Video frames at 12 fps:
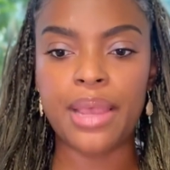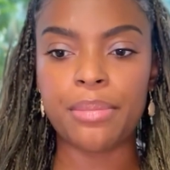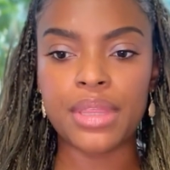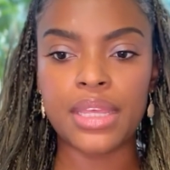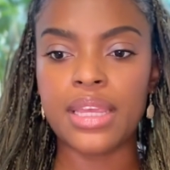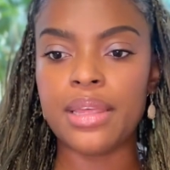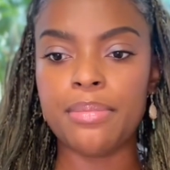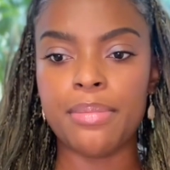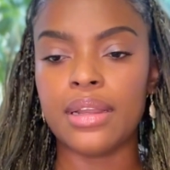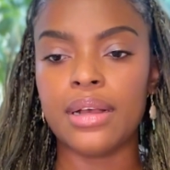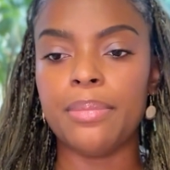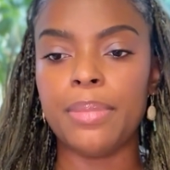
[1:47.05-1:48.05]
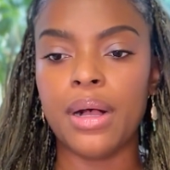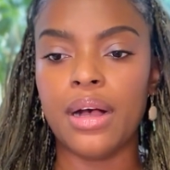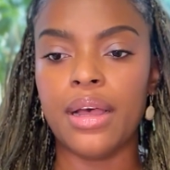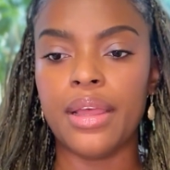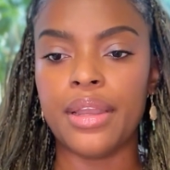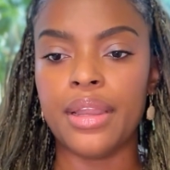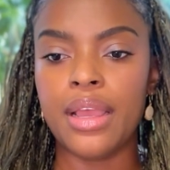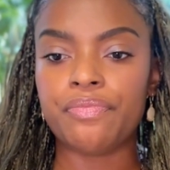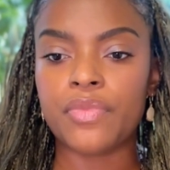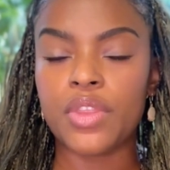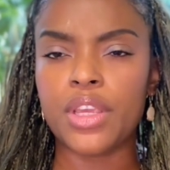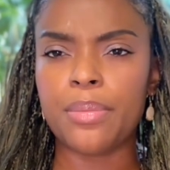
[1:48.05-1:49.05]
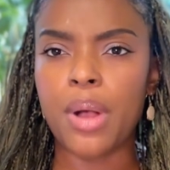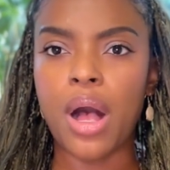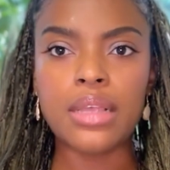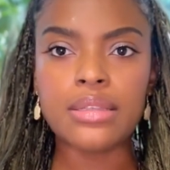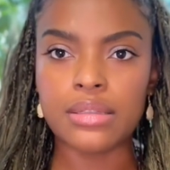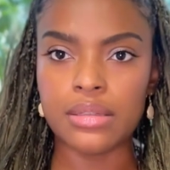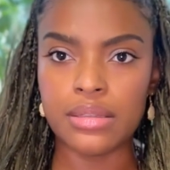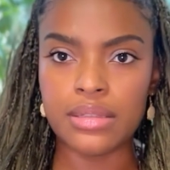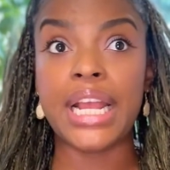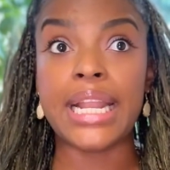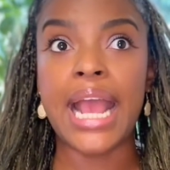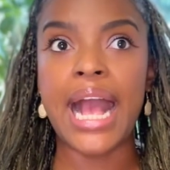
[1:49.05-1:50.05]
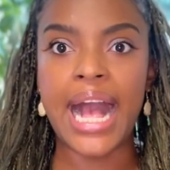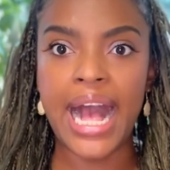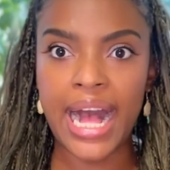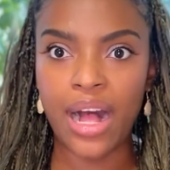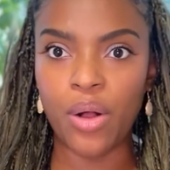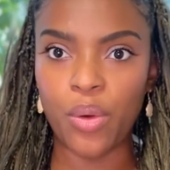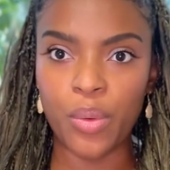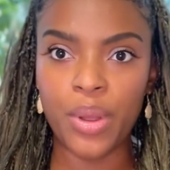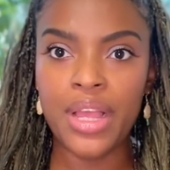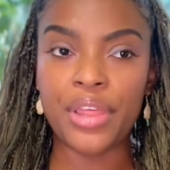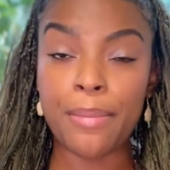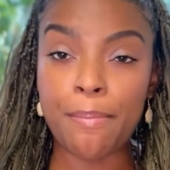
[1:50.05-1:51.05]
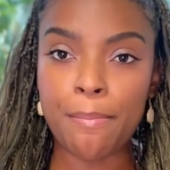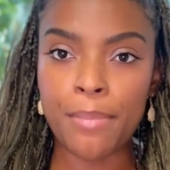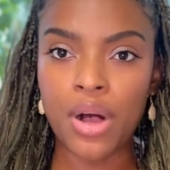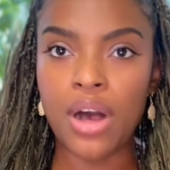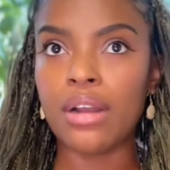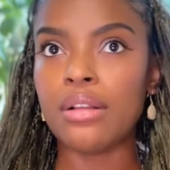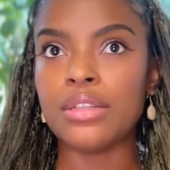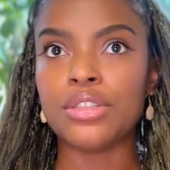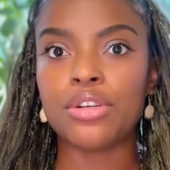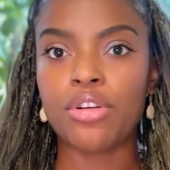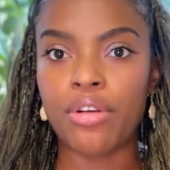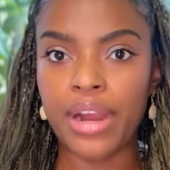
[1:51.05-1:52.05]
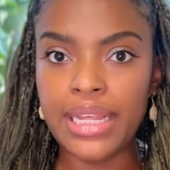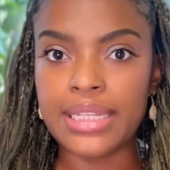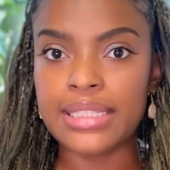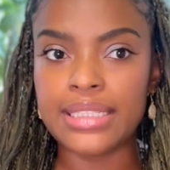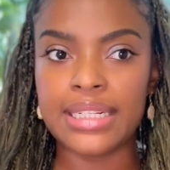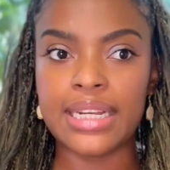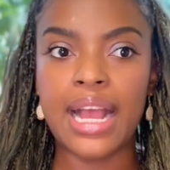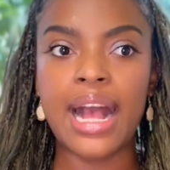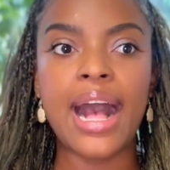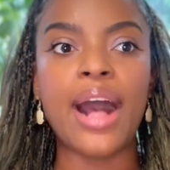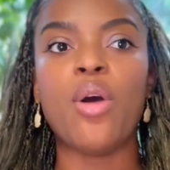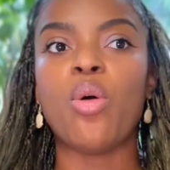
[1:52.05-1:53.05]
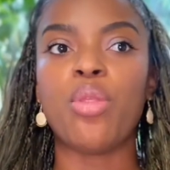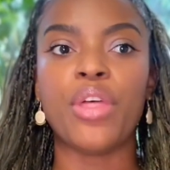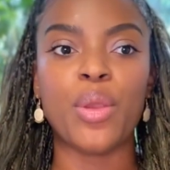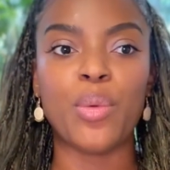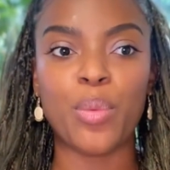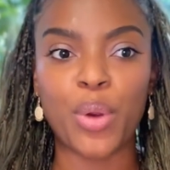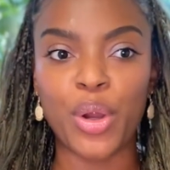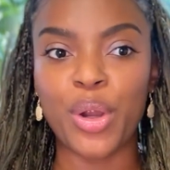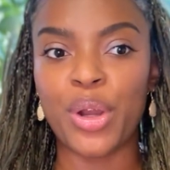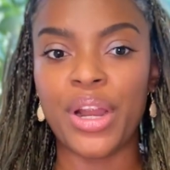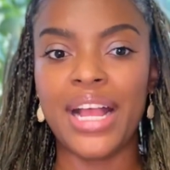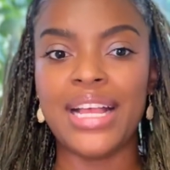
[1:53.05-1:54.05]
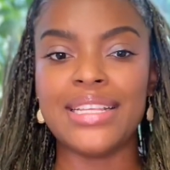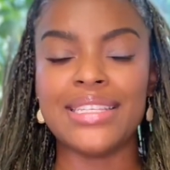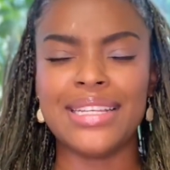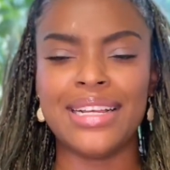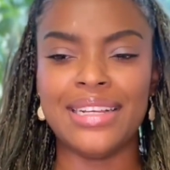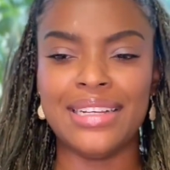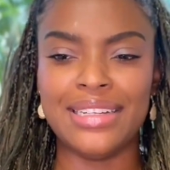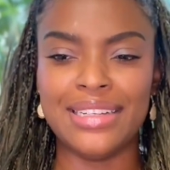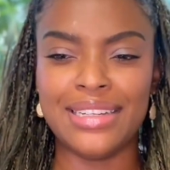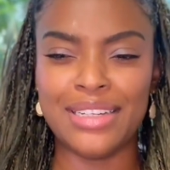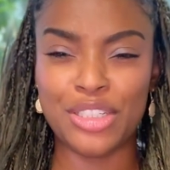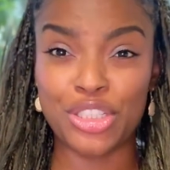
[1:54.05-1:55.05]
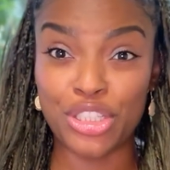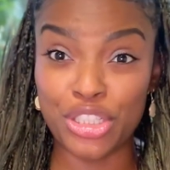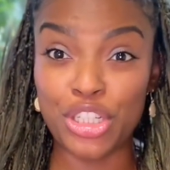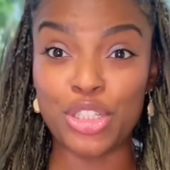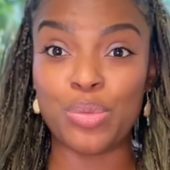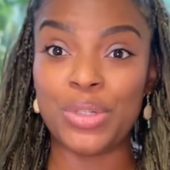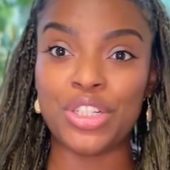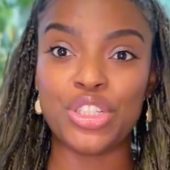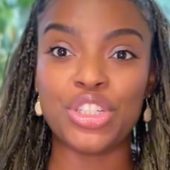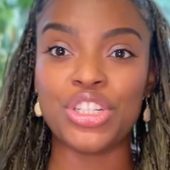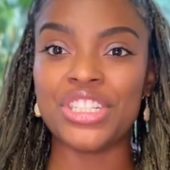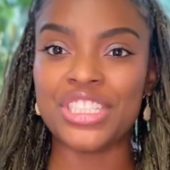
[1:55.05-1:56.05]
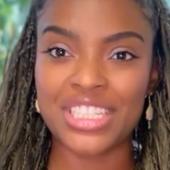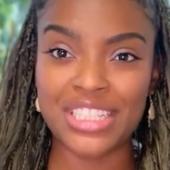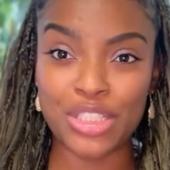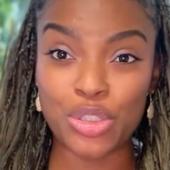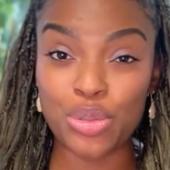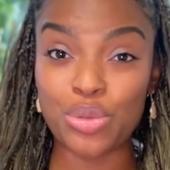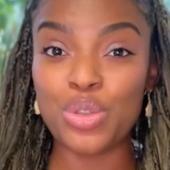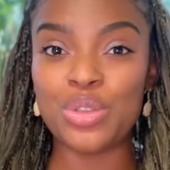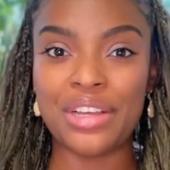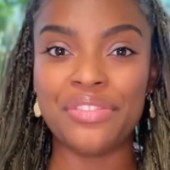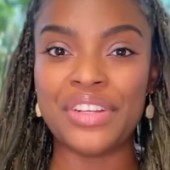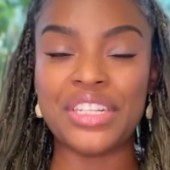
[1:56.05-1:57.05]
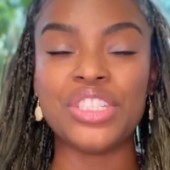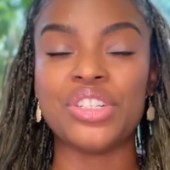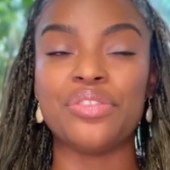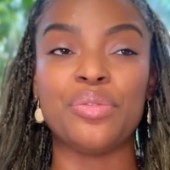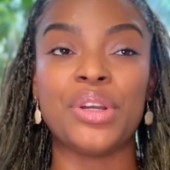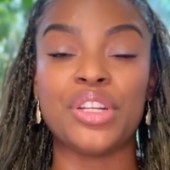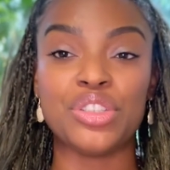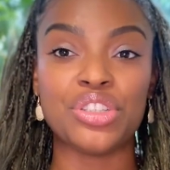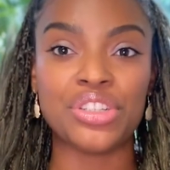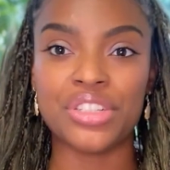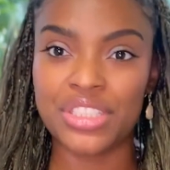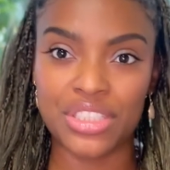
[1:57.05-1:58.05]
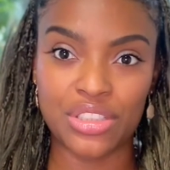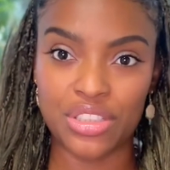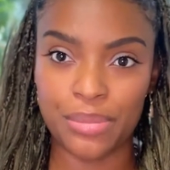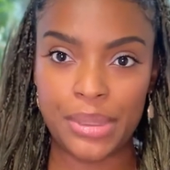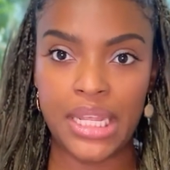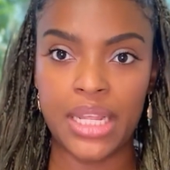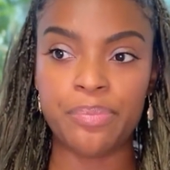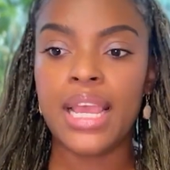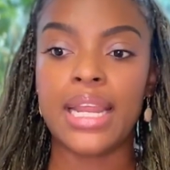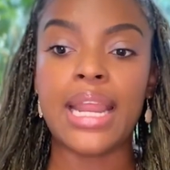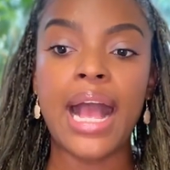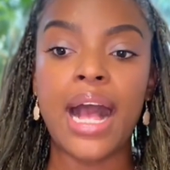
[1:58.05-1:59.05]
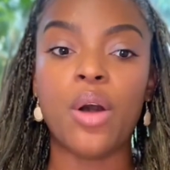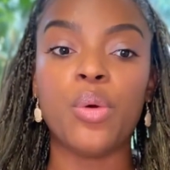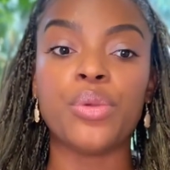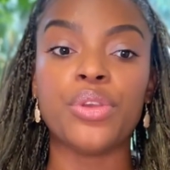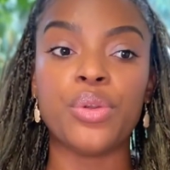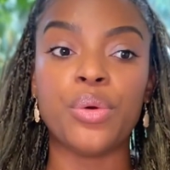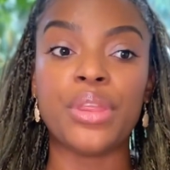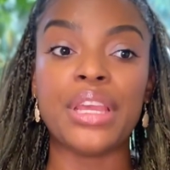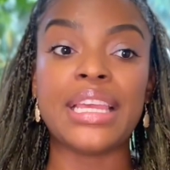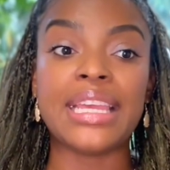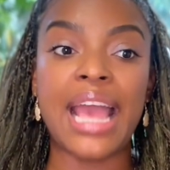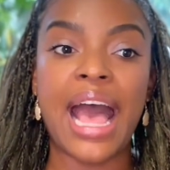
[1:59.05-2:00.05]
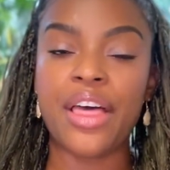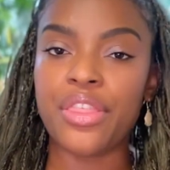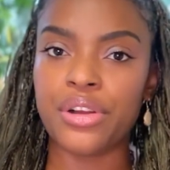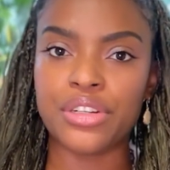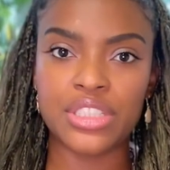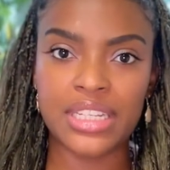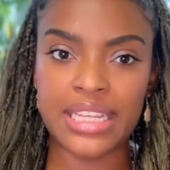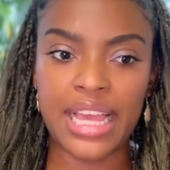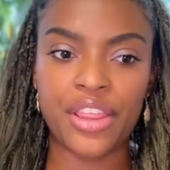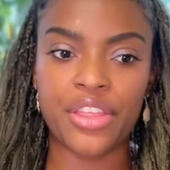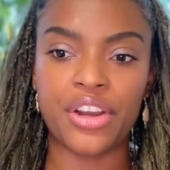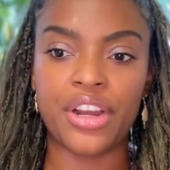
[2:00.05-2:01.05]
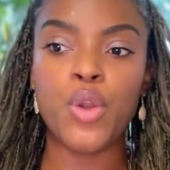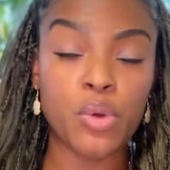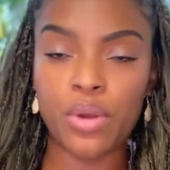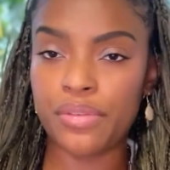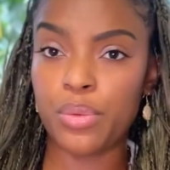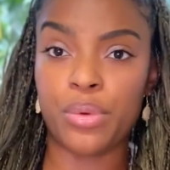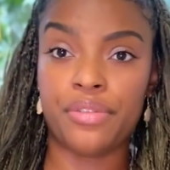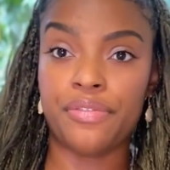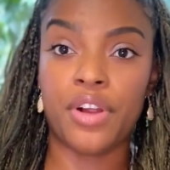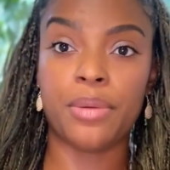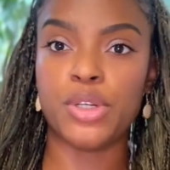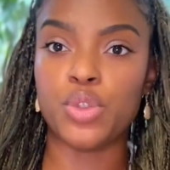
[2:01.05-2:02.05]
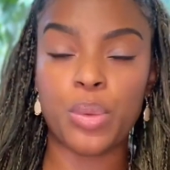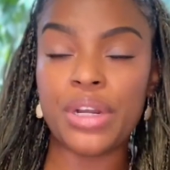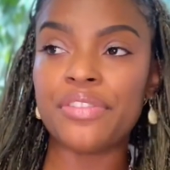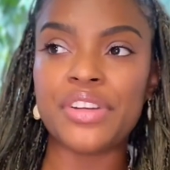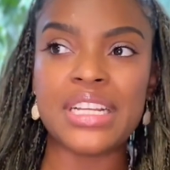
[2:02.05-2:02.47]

I'm thinking upon the apostles and how they modeled Christ and how they were as a, a church, what a church, the true definition of what a church is to be and how, you know, they gathered together and whoever were farmers, whatever it